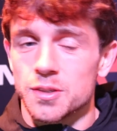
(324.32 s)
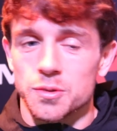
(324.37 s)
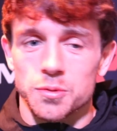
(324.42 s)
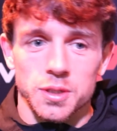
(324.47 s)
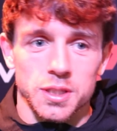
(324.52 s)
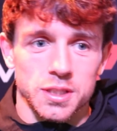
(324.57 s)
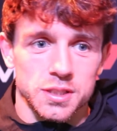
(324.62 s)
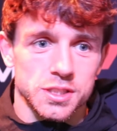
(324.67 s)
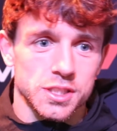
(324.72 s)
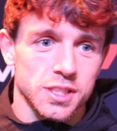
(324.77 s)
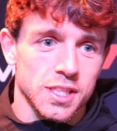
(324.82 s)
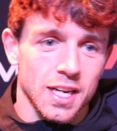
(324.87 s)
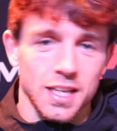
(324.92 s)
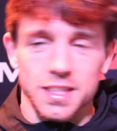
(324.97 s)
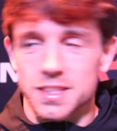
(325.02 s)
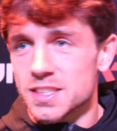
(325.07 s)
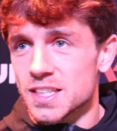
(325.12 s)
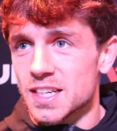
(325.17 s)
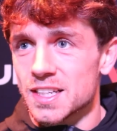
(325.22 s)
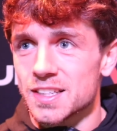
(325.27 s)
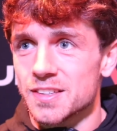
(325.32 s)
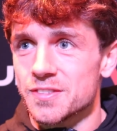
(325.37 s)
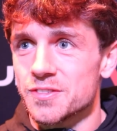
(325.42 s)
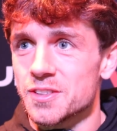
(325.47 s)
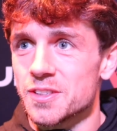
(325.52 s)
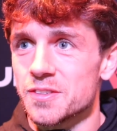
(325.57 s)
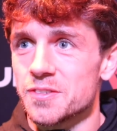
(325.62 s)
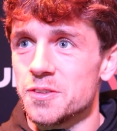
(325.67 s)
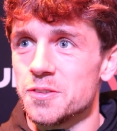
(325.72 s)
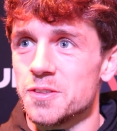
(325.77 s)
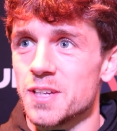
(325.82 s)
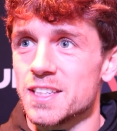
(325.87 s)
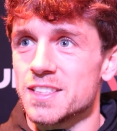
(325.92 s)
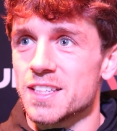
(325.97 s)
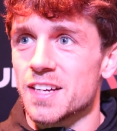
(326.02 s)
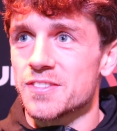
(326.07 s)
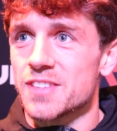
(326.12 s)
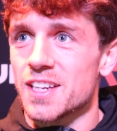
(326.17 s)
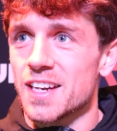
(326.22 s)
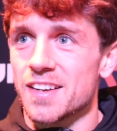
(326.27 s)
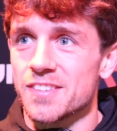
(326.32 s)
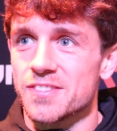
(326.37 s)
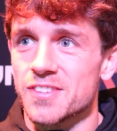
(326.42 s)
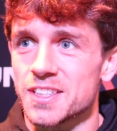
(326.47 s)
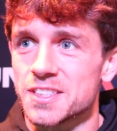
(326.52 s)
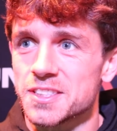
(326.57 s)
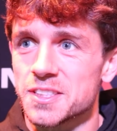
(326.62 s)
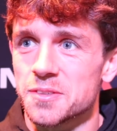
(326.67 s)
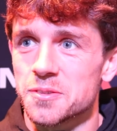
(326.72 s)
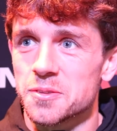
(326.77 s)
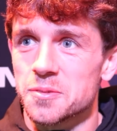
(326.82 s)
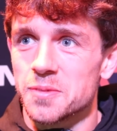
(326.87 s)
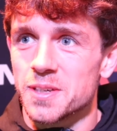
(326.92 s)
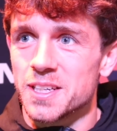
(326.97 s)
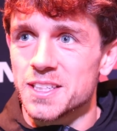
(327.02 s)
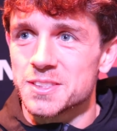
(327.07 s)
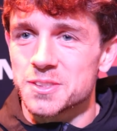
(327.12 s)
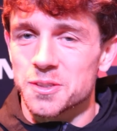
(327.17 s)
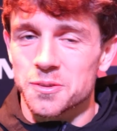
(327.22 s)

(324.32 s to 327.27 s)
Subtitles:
we'll scram together for the few days after our fight, you know what I mean?